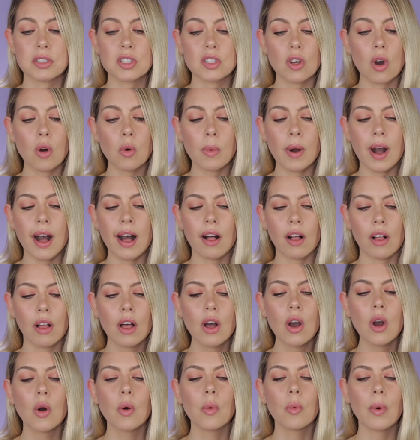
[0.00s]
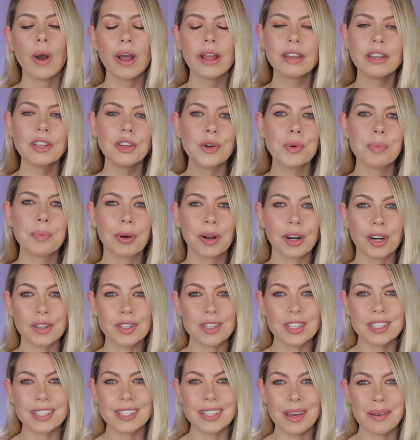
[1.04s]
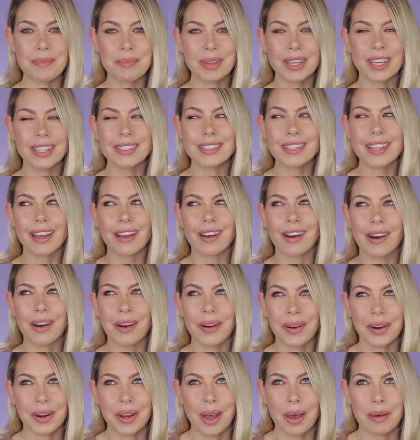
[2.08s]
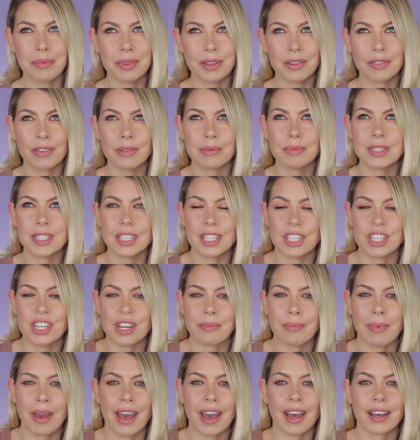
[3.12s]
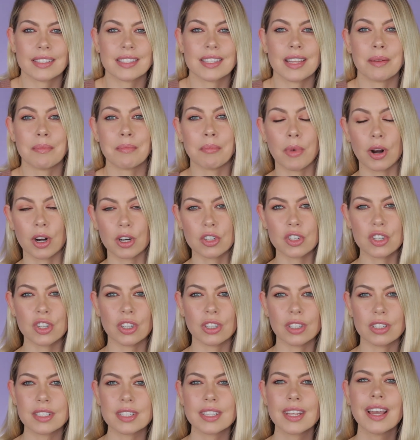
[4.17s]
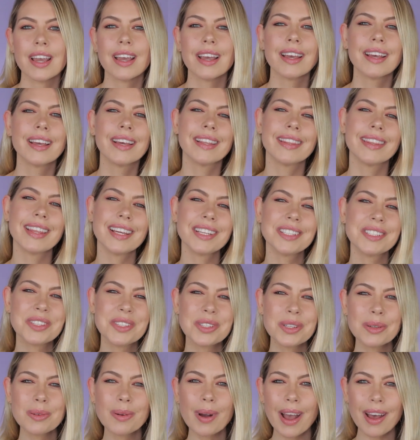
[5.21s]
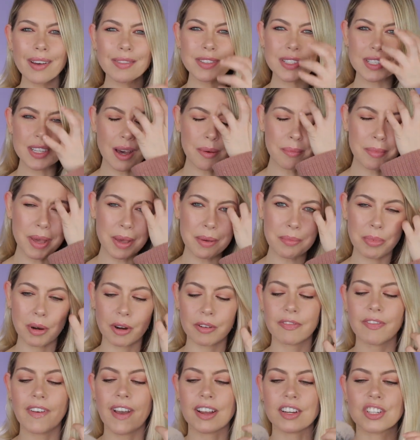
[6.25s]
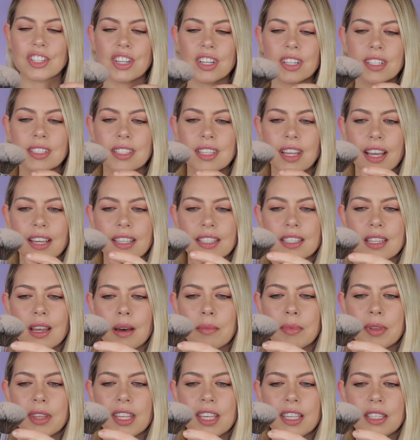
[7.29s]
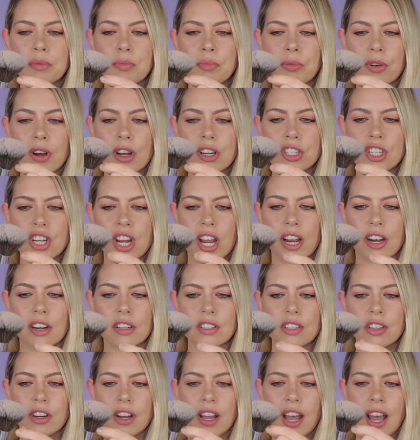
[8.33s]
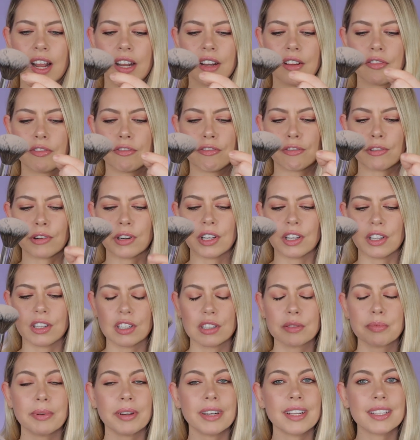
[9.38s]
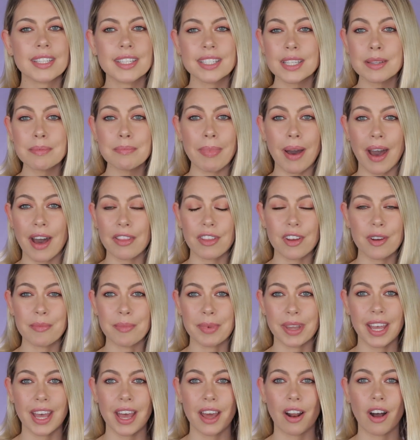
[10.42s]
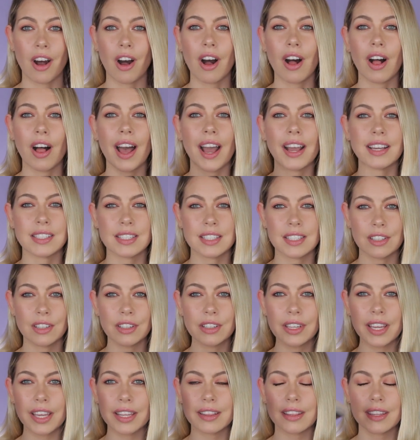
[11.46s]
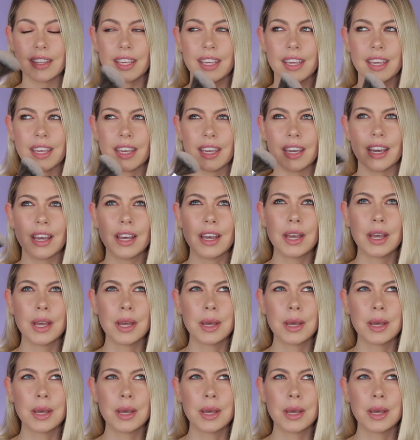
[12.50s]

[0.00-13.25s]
so well when you purchase them because they are coming from T J Maxx and Marshalls. They do have some imperfections, like some of these brush hairs are kind of frilled, but it doesn't bother me at all. I still get the